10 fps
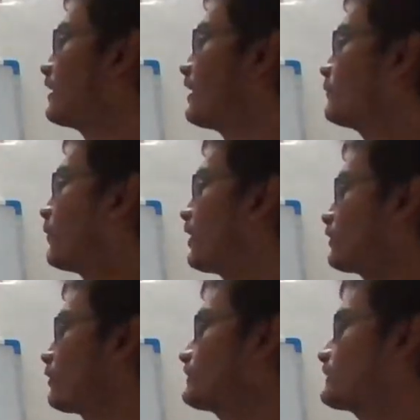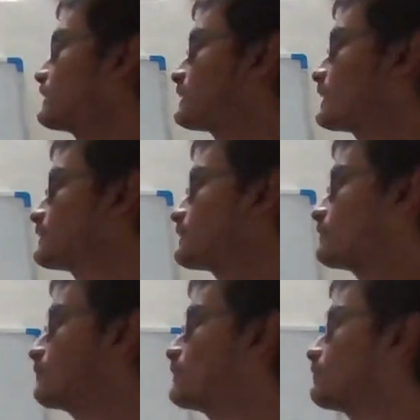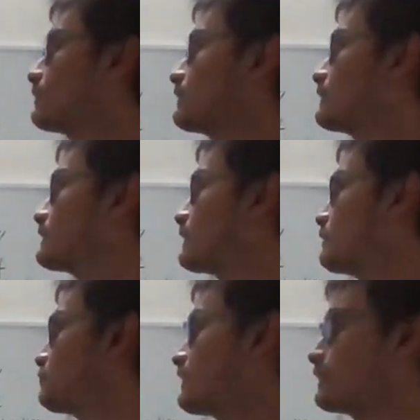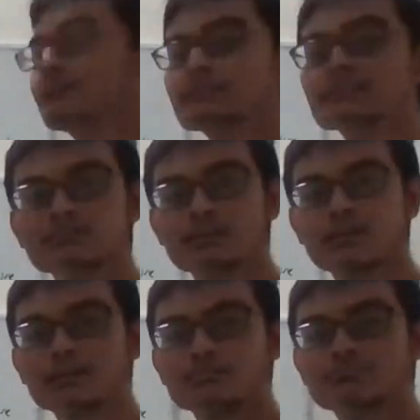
point of intersection between this curve and this straight line.